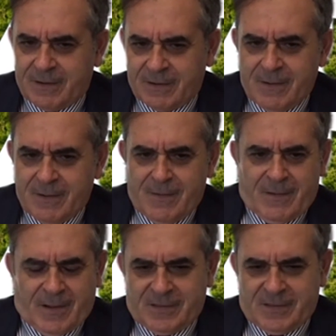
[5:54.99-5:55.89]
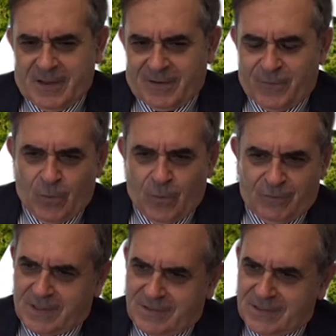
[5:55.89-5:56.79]
Uh, they are full
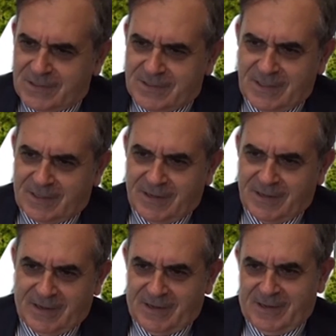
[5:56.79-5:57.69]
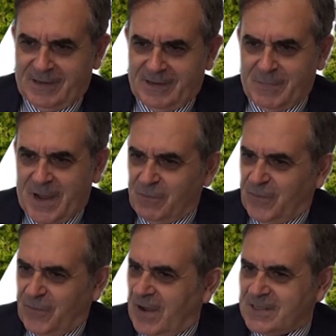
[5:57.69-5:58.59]
of artistic
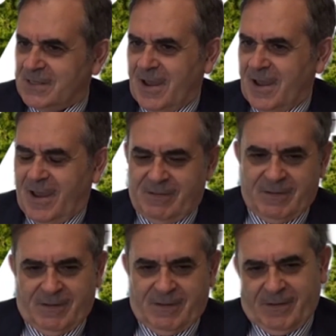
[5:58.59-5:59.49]
manufacture, and